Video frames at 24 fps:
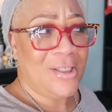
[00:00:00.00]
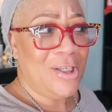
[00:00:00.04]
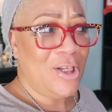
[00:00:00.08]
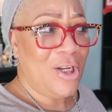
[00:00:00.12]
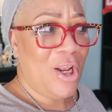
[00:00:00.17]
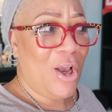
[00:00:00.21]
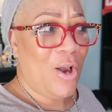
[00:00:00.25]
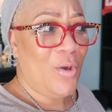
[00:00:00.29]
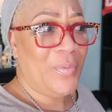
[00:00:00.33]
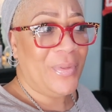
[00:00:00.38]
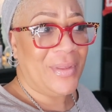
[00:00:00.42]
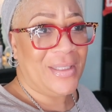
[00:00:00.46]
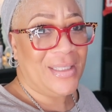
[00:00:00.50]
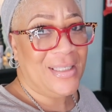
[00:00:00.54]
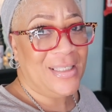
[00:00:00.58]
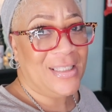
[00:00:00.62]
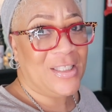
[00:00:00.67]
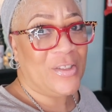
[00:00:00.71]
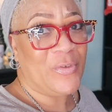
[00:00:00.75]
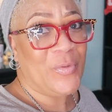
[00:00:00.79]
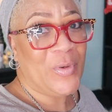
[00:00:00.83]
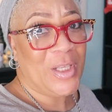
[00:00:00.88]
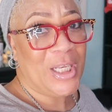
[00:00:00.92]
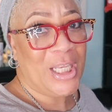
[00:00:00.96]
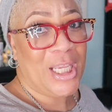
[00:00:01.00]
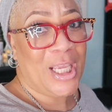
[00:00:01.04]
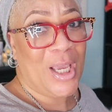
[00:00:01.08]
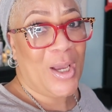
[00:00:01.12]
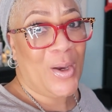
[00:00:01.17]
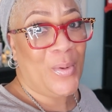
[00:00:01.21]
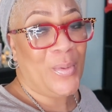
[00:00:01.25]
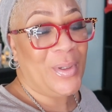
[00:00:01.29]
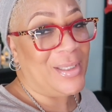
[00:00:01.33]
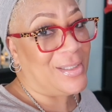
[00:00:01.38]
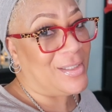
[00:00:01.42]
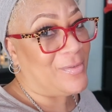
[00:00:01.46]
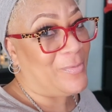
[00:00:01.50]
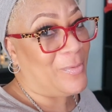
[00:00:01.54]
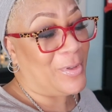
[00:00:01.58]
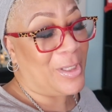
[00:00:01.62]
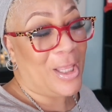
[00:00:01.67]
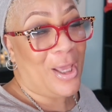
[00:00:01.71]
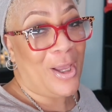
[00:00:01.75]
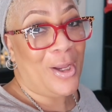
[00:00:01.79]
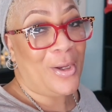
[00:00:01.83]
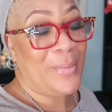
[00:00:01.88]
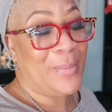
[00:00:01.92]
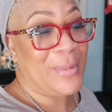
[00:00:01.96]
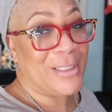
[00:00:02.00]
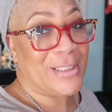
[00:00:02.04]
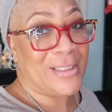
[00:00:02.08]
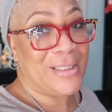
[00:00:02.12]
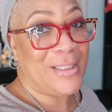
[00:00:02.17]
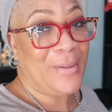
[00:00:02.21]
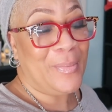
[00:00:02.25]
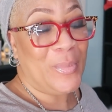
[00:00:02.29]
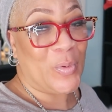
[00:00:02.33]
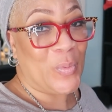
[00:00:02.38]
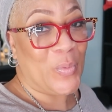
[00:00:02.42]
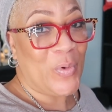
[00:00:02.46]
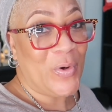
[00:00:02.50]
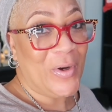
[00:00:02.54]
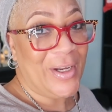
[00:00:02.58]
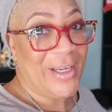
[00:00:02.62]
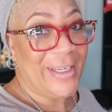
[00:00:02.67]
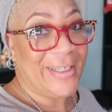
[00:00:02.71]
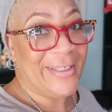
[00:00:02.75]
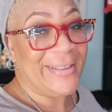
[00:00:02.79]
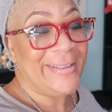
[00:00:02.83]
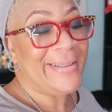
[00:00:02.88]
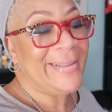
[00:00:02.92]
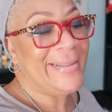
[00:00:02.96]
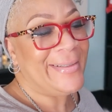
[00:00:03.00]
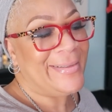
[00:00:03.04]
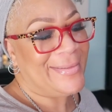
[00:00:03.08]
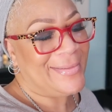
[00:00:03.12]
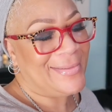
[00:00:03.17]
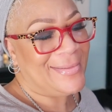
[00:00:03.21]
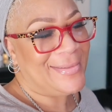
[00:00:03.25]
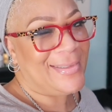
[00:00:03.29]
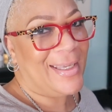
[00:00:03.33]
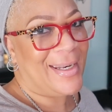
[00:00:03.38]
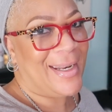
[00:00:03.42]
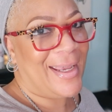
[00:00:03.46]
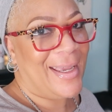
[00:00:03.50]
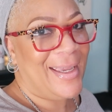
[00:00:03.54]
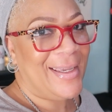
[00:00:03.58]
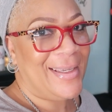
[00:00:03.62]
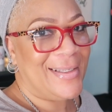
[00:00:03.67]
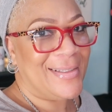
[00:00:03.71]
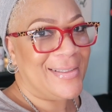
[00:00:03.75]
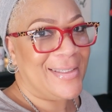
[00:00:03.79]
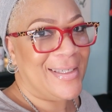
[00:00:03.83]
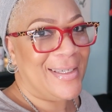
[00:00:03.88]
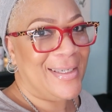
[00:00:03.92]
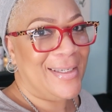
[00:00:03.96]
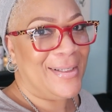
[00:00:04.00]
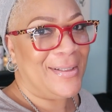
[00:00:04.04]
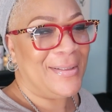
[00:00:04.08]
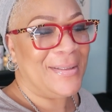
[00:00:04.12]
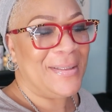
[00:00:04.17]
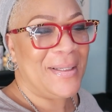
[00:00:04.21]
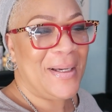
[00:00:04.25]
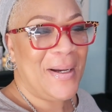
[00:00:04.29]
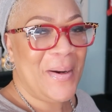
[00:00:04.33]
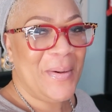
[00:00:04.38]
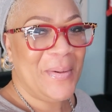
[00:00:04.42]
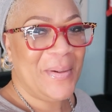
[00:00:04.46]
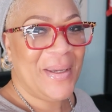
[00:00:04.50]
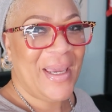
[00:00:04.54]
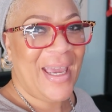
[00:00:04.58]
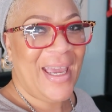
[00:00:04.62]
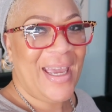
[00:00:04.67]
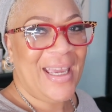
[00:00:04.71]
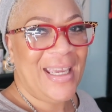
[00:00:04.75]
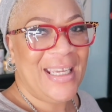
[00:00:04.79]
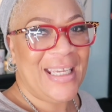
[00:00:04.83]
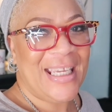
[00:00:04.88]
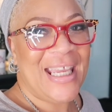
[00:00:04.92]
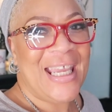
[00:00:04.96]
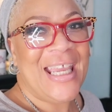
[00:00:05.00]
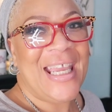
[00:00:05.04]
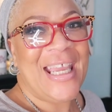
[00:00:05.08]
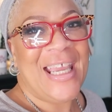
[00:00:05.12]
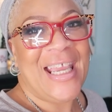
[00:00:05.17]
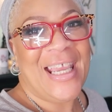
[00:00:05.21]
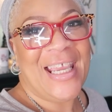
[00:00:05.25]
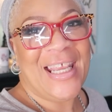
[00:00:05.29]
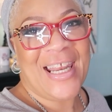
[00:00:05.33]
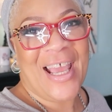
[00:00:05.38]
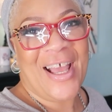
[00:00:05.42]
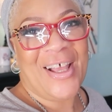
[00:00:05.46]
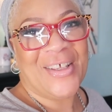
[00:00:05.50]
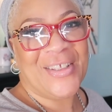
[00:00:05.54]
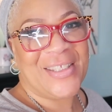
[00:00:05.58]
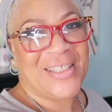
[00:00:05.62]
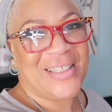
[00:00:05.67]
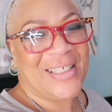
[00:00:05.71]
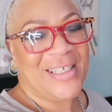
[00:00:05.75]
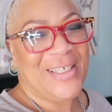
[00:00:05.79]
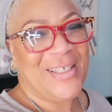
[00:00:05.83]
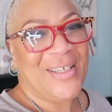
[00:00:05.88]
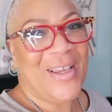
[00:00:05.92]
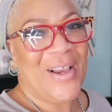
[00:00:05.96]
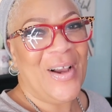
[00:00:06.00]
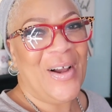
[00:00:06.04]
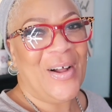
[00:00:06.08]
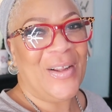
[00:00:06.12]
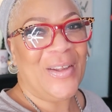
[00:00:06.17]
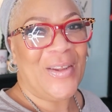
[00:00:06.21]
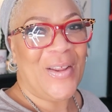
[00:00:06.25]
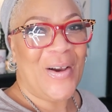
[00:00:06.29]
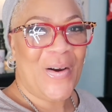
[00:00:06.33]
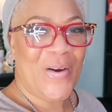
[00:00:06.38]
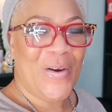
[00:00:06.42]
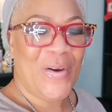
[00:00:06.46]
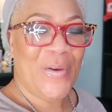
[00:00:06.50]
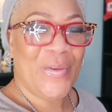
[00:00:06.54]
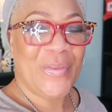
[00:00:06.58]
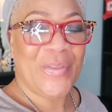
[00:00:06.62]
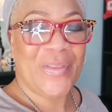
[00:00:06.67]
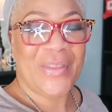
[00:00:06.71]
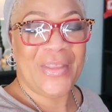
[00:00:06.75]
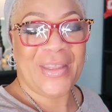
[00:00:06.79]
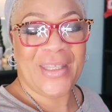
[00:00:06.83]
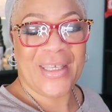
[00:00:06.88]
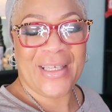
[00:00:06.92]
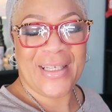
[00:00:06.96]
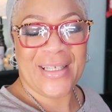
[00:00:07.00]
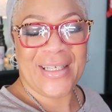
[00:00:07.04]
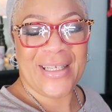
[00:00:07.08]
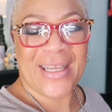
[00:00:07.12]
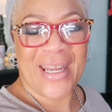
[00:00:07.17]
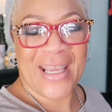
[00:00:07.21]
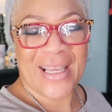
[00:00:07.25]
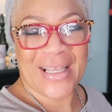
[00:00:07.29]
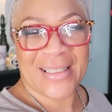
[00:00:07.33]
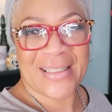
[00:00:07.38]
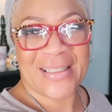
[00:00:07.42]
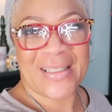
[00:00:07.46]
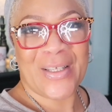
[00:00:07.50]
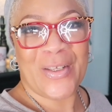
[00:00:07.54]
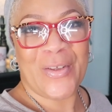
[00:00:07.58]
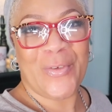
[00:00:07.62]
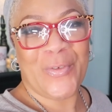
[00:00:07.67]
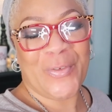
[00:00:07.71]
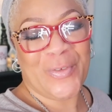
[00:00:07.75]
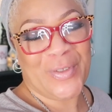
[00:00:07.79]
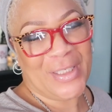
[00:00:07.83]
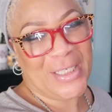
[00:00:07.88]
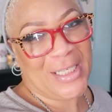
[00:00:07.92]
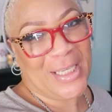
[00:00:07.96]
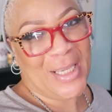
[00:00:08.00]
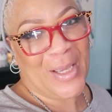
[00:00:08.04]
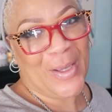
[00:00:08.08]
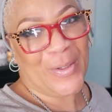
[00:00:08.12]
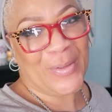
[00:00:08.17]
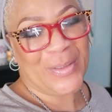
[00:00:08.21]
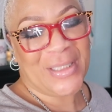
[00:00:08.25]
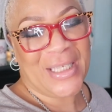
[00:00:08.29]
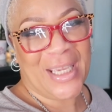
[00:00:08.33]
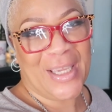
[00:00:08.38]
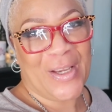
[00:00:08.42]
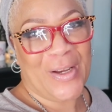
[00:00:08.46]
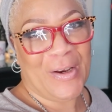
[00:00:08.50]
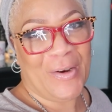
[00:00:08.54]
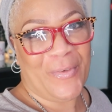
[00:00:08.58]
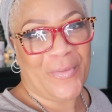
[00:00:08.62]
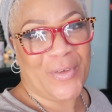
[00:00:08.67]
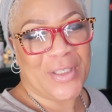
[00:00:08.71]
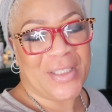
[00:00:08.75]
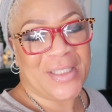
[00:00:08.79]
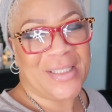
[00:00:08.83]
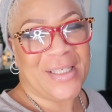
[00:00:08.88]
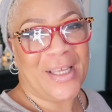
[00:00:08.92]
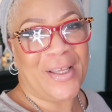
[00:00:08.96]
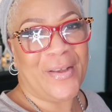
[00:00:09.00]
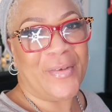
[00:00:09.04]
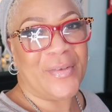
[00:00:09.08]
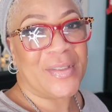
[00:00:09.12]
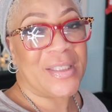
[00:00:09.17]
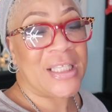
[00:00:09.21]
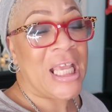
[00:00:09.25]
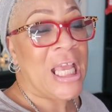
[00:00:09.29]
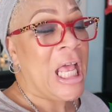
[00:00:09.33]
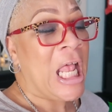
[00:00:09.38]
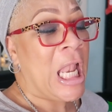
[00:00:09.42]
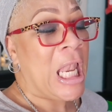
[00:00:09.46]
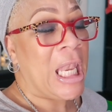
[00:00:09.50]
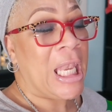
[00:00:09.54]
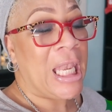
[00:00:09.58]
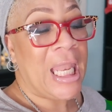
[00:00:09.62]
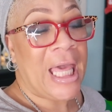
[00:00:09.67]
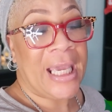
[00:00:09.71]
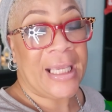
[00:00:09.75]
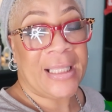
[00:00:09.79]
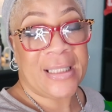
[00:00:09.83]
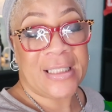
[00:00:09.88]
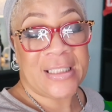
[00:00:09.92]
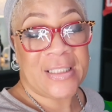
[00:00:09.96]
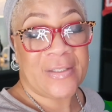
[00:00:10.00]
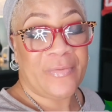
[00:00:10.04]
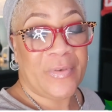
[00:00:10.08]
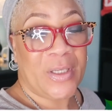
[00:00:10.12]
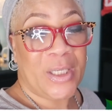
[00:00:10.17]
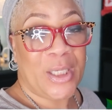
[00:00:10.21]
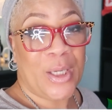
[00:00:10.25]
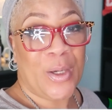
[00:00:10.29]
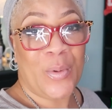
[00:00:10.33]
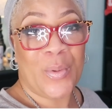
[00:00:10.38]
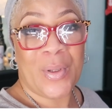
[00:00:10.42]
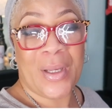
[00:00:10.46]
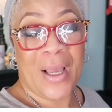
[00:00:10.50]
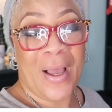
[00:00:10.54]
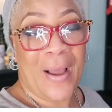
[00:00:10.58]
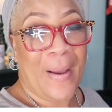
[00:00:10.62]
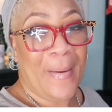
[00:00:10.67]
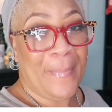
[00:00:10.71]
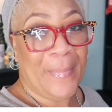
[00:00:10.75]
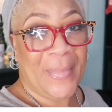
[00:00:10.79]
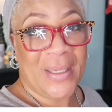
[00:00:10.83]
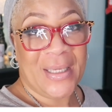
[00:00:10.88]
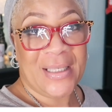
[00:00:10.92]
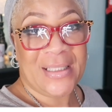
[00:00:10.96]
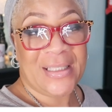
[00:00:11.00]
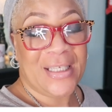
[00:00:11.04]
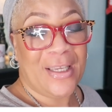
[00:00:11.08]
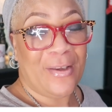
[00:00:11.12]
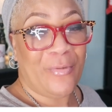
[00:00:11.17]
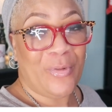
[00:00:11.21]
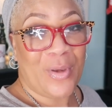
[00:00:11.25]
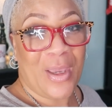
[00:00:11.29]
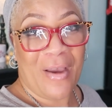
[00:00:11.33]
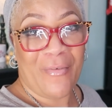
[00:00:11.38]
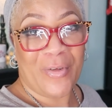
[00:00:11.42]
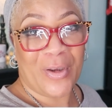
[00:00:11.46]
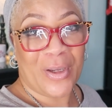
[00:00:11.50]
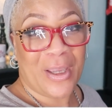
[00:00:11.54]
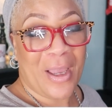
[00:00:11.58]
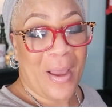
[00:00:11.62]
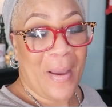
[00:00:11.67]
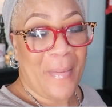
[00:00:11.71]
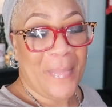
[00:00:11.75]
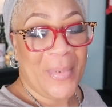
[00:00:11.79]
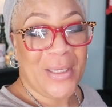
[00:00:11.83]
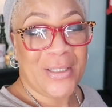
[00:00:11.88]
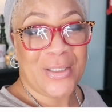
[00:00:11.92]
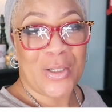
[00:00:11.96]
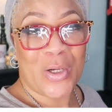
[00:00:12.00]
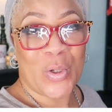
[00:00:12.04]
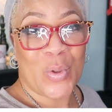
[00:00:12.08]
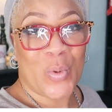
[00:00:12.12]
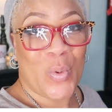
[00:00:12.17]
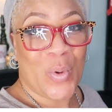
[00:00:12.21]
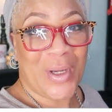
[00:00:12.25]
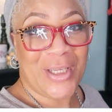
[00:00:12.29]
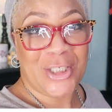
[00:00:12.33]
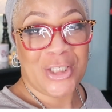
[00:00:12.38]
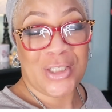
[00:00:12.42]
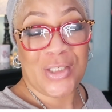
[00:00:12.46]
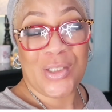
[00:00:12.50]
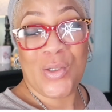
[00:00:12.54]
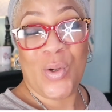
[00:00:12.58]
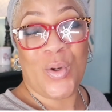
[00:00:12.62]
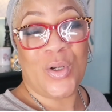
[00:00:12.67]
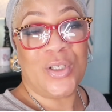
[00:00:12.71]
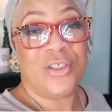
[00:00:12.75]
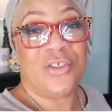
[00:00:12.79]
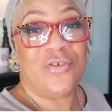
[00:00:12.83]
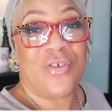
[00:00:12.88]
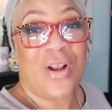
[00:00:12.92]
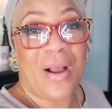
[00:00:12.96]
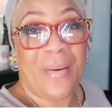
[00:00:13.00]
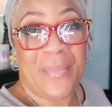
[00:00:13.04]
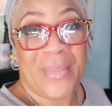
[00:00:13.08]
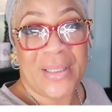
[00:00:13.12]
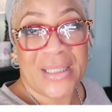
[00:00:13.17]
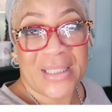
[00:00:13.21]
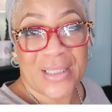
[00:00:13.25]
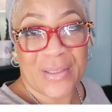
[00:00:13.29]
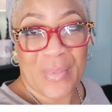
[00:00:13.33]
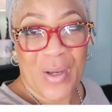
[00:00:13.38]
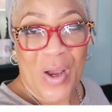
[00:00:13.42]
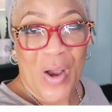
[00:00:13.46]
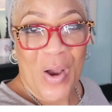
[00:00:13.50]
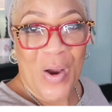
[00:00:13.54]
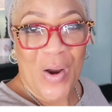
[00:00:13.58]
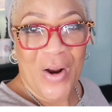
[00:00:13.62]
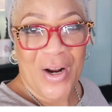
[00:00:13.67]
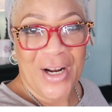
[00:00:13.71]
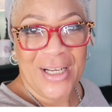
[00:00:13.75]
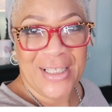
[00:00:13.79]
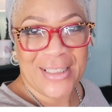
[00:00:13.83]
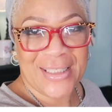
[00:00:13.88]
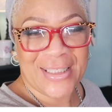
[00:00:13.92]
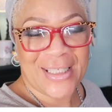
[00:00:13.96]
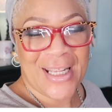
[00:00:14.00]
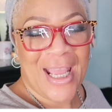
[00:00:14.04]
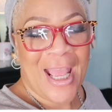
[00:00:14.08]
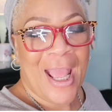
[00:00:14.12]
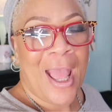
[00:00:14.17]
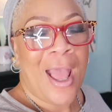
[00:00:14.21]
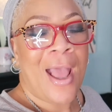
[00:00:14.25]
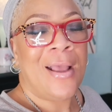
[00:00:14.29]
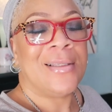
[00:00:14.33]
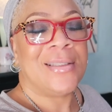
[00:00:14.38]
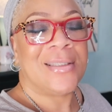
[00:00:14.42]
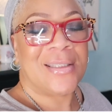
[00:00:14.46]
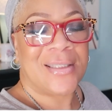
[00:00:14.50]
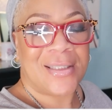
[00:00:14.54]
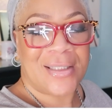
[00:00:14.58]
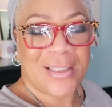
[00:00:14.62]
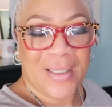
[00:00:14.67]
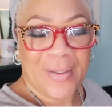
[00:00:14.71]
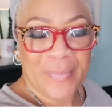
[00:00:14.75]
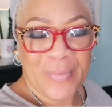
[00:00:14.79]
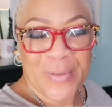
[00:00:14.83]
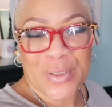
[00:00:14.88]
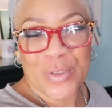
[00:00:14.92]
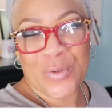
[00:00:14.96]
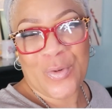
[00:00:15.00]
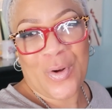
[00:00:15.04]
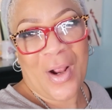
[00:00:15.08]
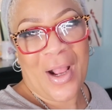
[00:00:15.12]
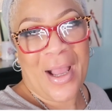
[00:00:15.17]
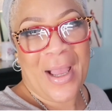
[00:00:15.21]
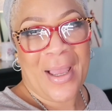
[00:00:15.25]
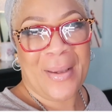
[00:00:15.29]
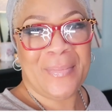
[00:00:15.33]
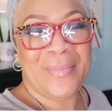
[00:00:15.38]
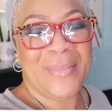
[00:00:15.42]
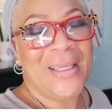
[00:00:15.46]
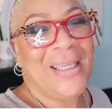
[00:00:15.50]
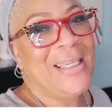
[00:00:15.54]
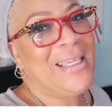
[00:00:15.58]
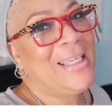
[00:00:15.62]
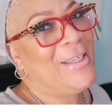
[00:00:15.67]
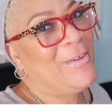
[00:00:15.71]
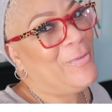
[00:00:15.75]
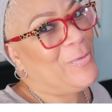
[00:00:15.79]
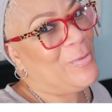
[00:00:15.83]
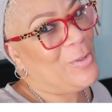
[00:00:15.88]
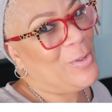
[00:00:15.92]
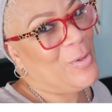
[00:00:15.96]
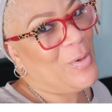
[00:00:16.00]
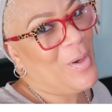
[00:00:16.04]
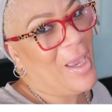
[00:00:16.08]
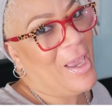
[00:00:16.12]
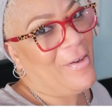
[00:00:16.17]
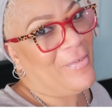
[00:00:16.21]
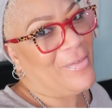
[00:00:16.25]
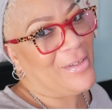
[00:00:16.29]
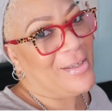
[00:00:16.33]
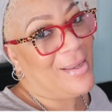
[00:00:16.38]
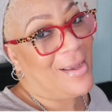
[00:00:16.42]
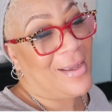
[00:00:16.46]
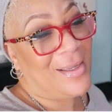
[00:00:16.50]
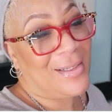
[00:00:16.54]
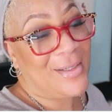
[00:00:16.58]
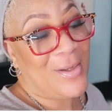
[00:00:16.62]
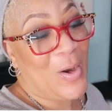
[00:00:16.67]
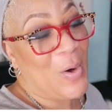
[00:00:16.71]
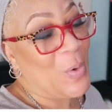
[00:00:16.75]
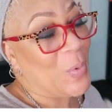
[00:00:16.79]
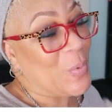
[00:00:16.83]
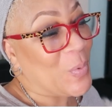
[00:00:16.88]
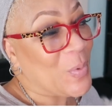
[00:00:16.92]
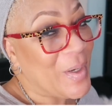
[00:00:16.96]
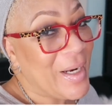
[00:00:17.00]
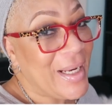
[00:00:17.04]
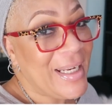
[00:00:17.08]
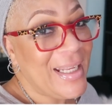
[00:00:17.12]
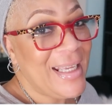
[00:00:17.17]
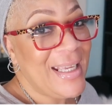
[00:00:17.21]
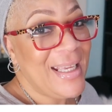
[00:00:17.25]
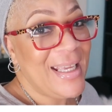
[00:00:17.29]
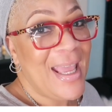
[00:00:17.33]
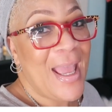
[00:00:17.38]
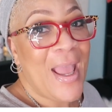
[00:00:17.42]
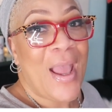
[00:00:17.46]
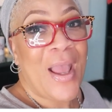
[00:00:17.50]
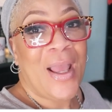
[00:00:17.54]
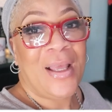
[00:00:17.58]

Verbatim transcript: You know, this video is Vlogmas number one that I can tell. Okay, and I'll see y'all on the next video. Take care of yourselves. Like this video, comment if you have a comment or question, or drop me some hearts. Subscribe if you have not already.